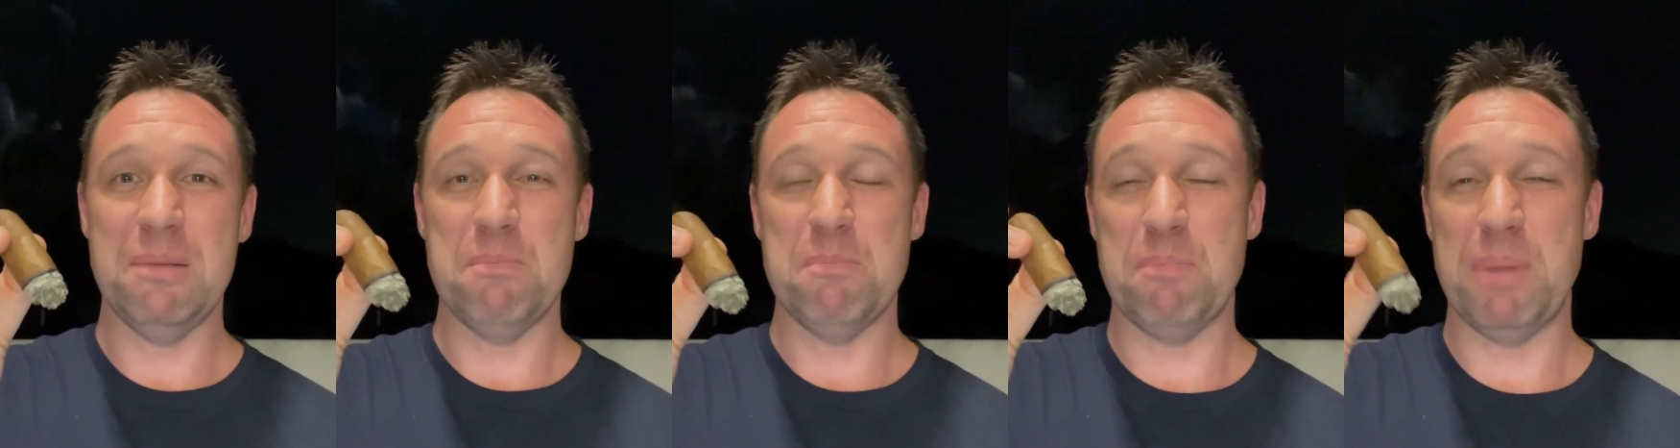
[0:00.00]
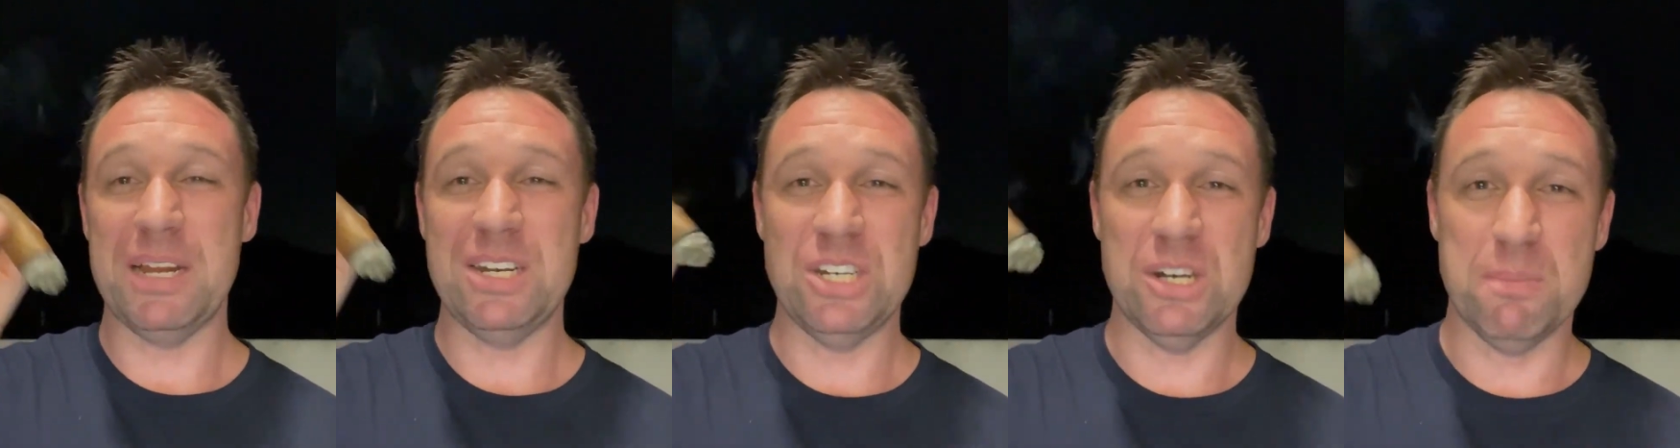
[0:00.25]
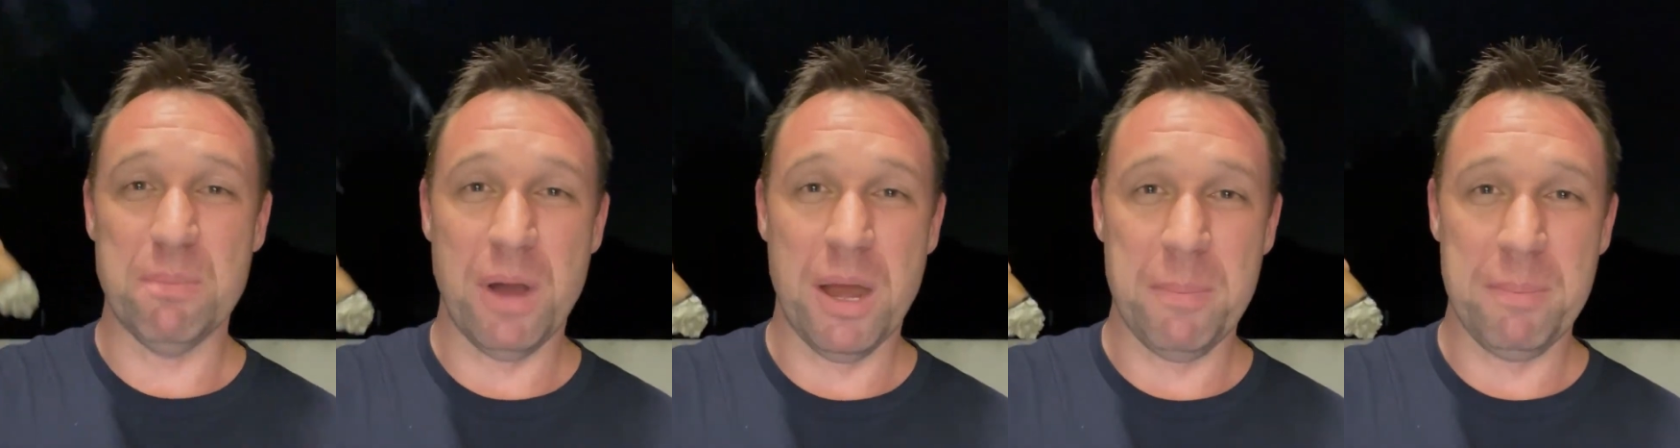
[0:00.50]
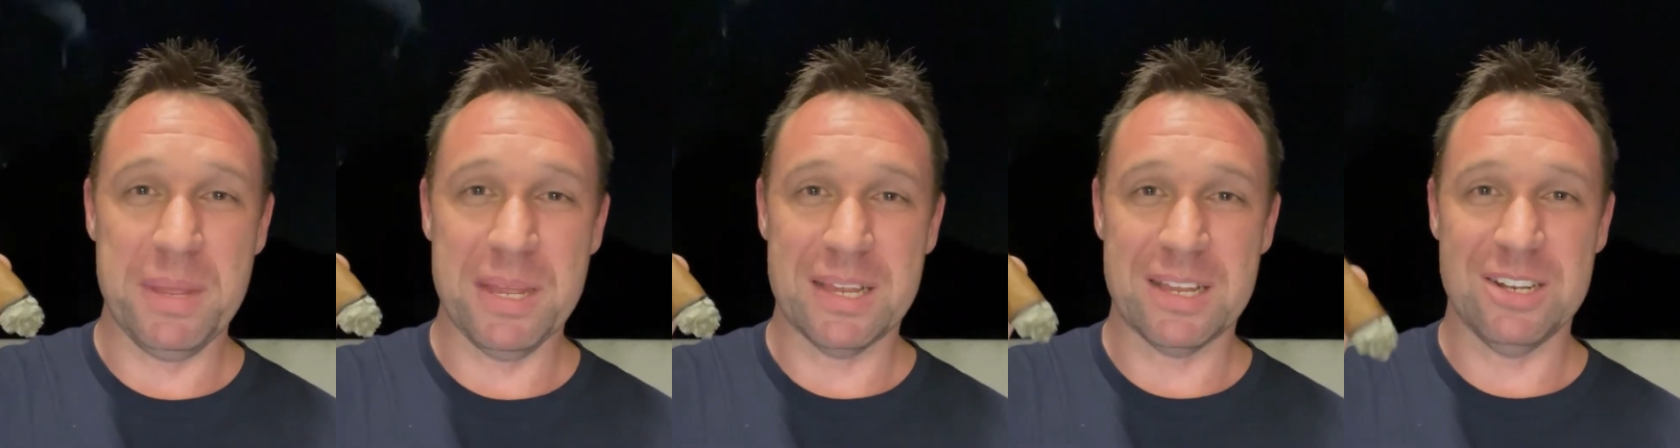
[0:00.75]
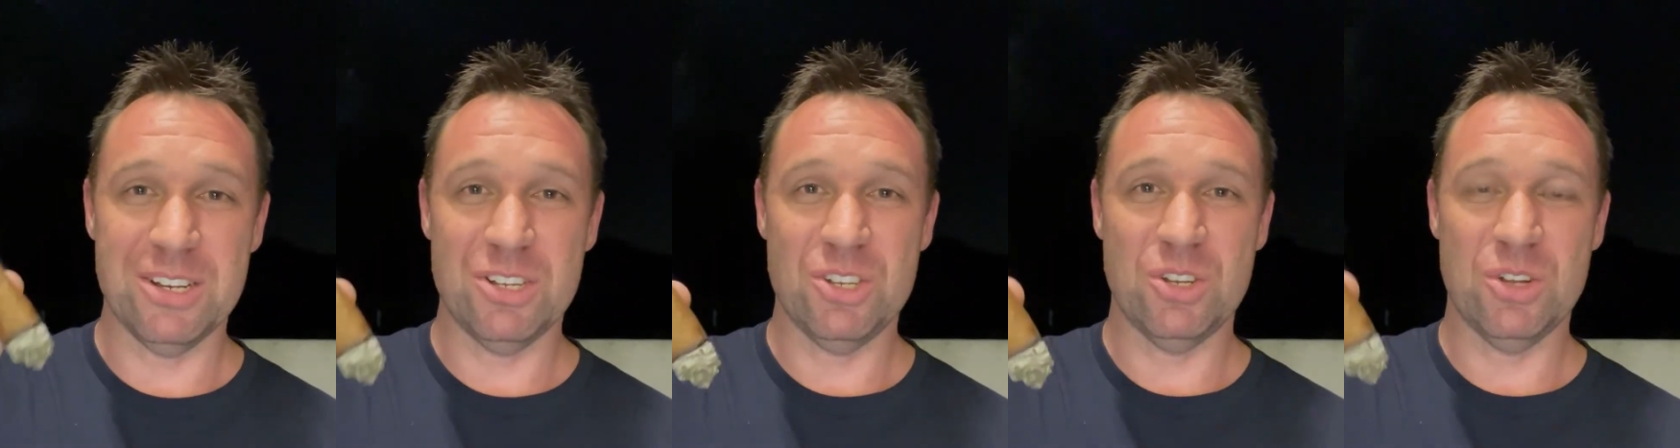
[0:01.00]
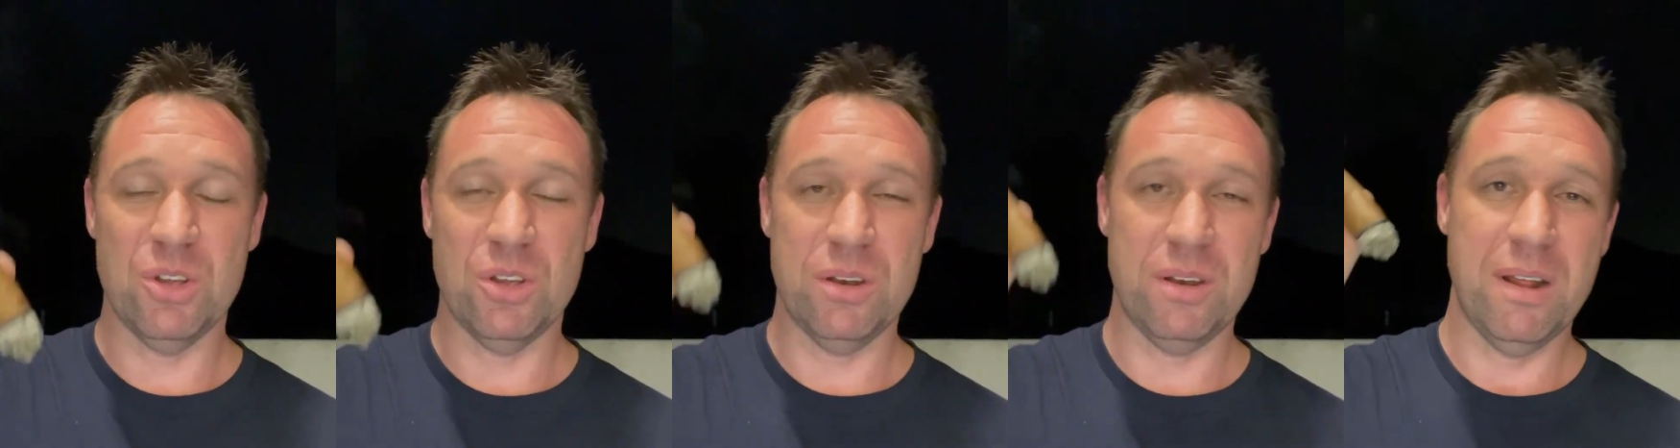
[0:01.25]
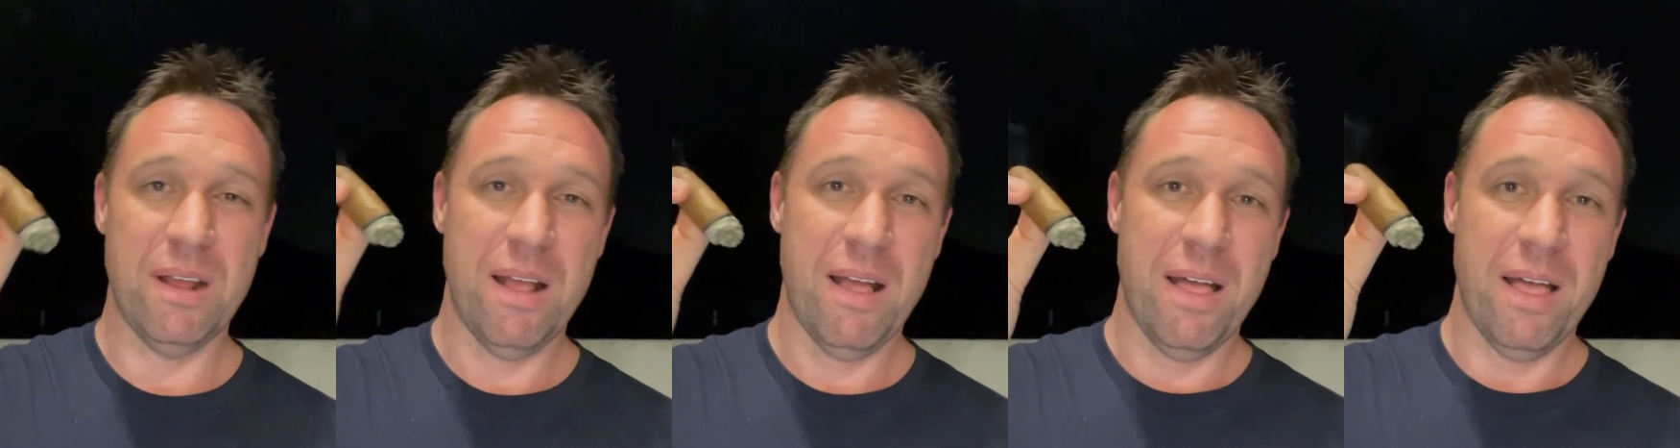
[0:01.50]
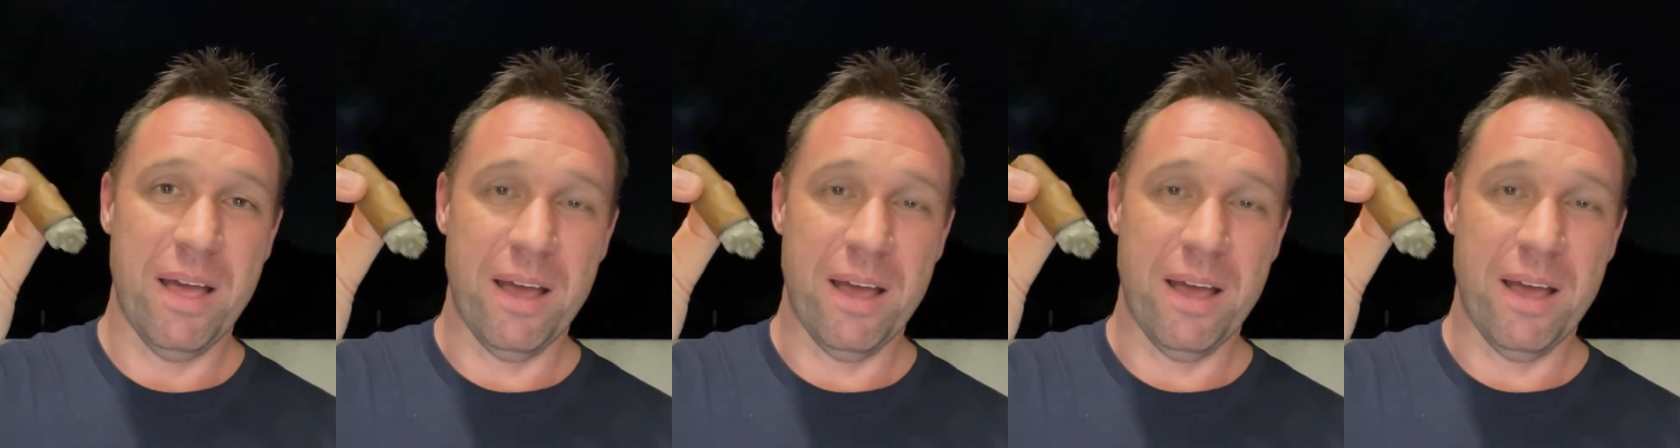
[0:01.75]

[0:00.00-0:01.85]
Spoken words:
budget might be a concern,